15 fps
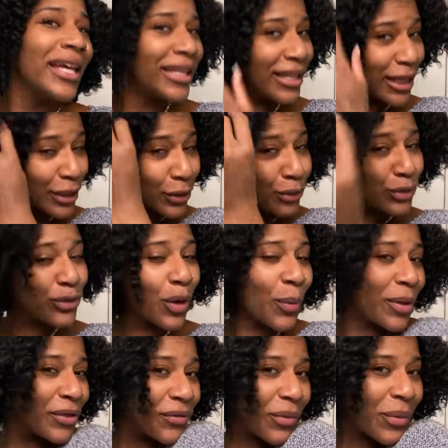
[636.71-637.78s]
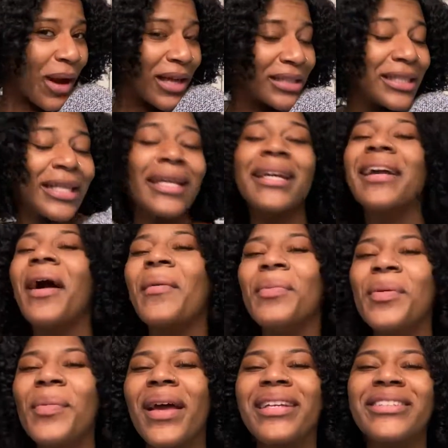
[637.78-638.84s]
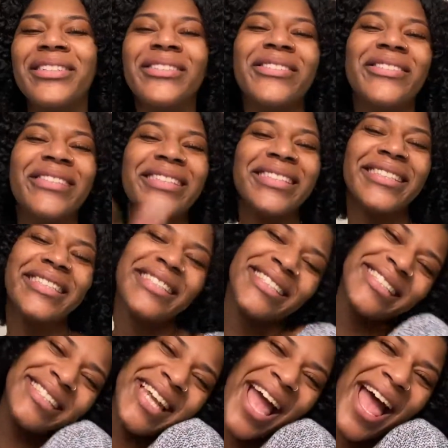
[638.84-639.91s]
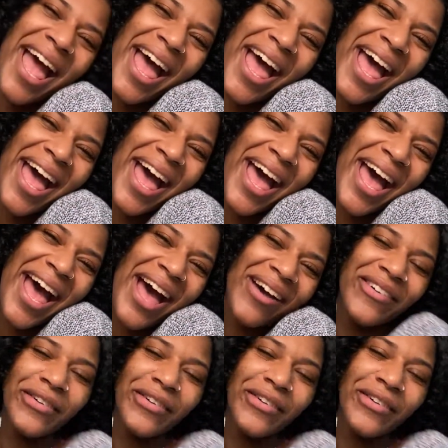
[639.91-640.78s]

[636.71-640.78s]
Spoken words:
Thank you so much for watching. I'll be back soon. Ciao.